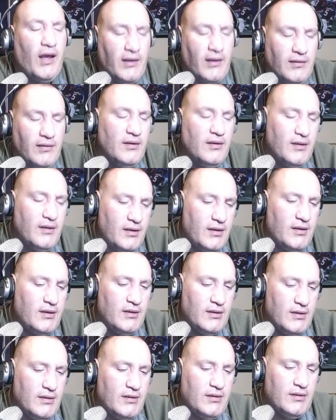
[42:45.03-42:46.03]
She's done now.
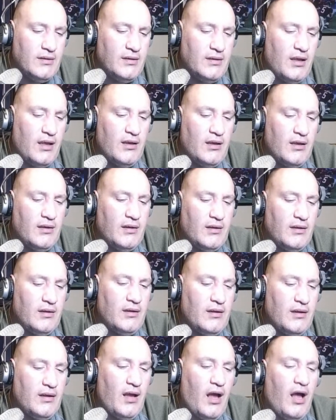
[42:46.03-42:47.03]
Yep.
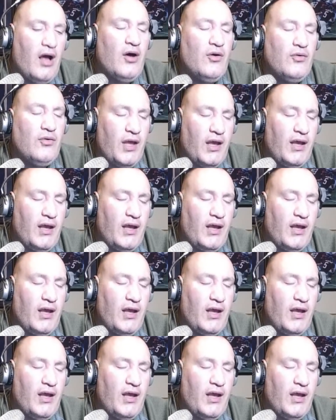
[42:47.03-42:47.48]
So